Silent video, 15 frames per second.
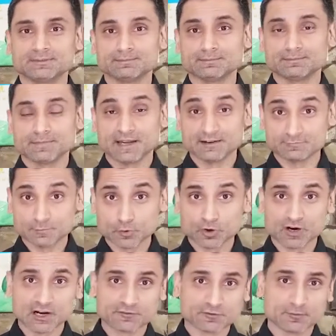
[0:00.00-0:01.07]
have more
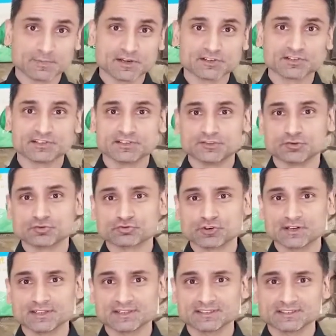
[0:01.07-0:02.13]
confirmation in your
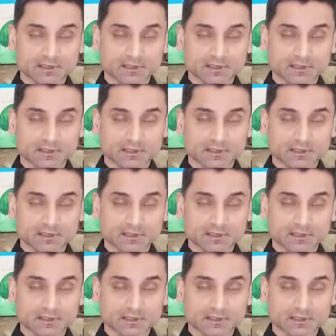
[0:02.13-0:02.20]
trading.